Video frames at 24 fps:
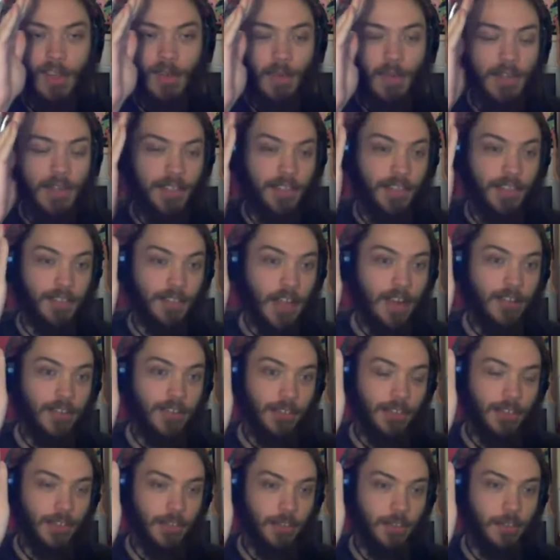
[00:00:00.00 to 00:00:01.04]
what is
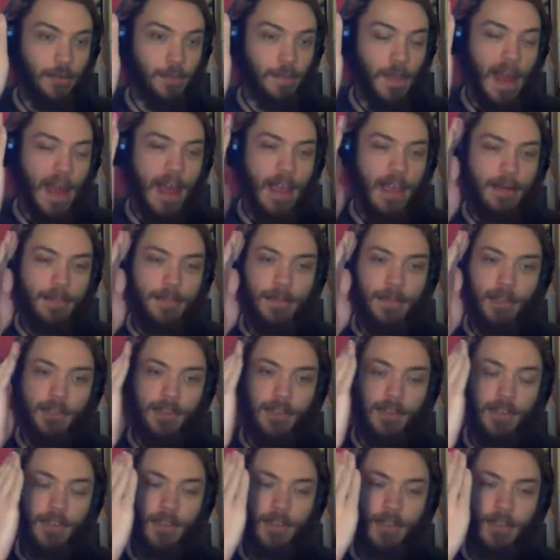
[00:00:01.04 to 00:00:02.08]
essentially the spine
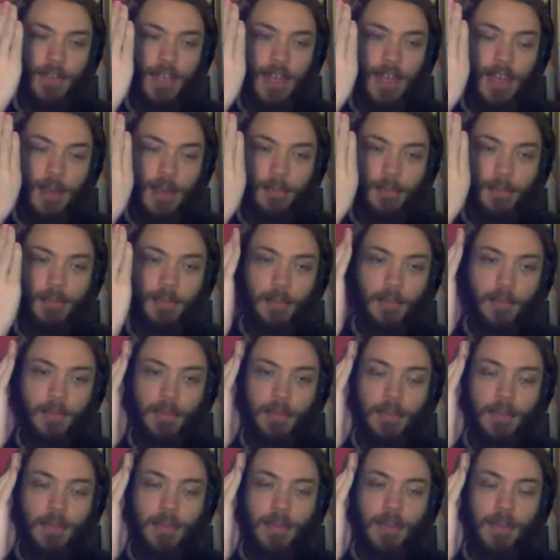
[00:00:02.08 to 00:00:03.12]
built into the hips.
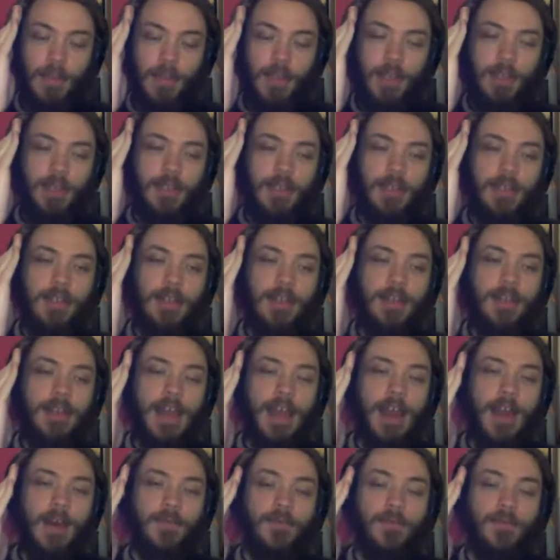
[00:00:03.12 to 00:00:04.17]

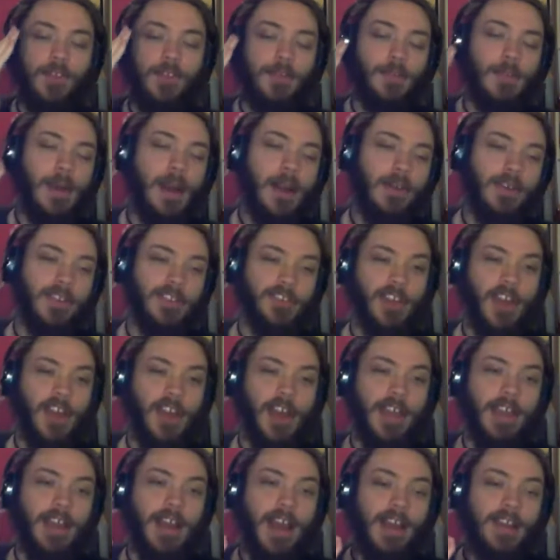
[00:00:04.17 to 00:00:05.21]
Now, for the
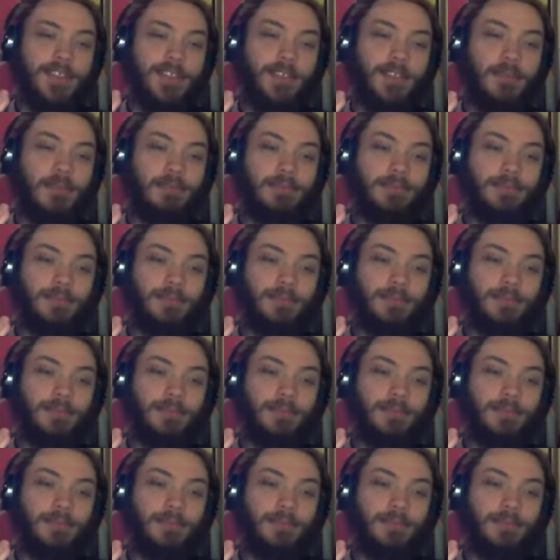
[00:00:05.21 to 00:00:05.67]
Marasai, it has